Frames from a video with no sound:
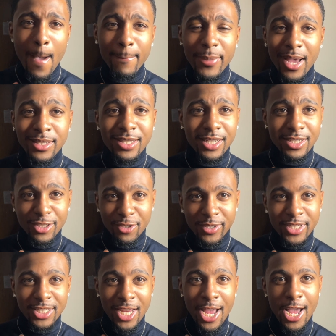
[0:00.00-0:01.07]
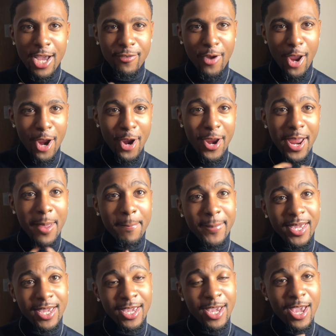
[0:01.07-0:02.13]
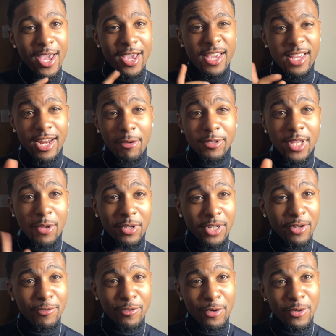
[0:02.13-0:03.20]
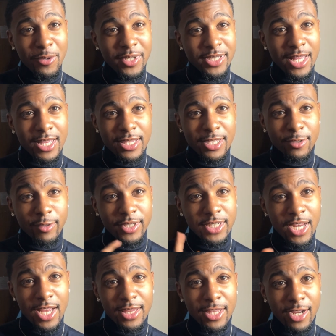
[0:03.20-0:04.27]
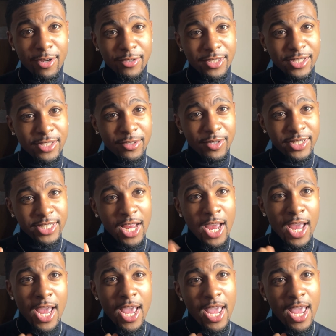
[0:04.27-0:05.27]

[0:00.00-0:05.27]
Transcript: But I took a screenshot of her and me, and I was holding the food inside the screenshot. There goes the screenshot.